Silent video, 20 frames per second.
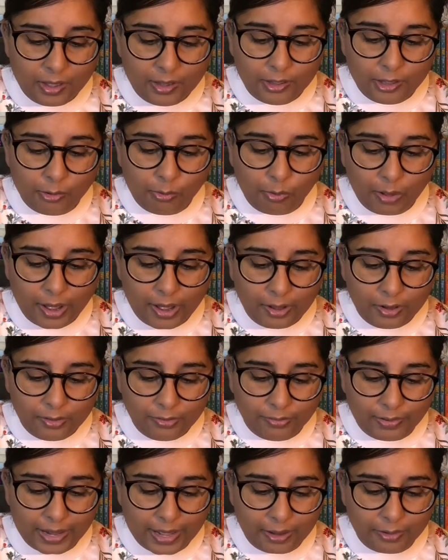The
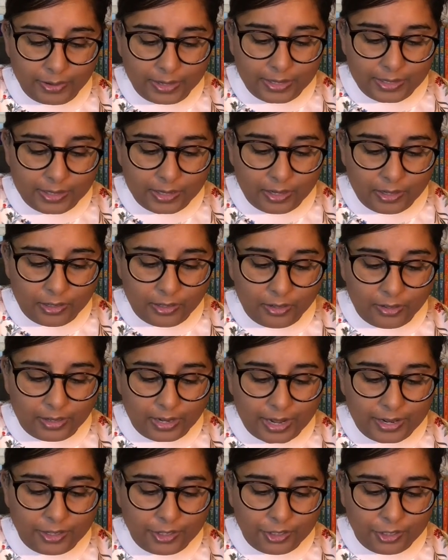wildflowers looked
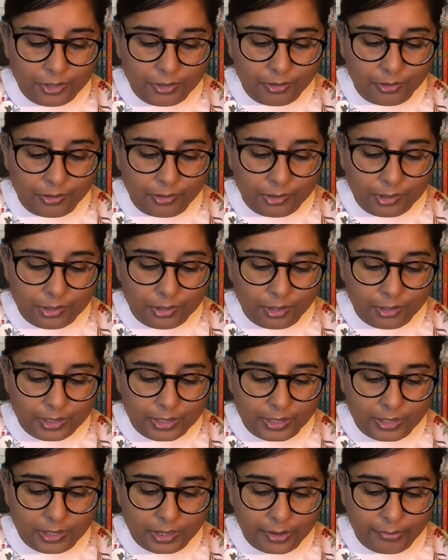like jewels
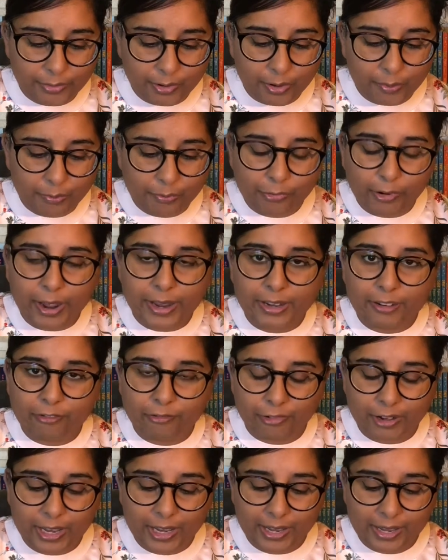dotted over a bright
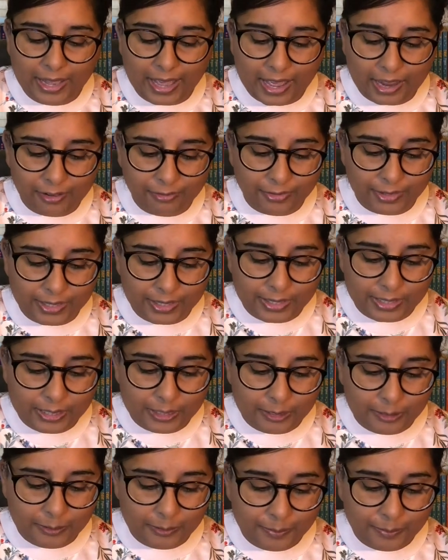green canvas.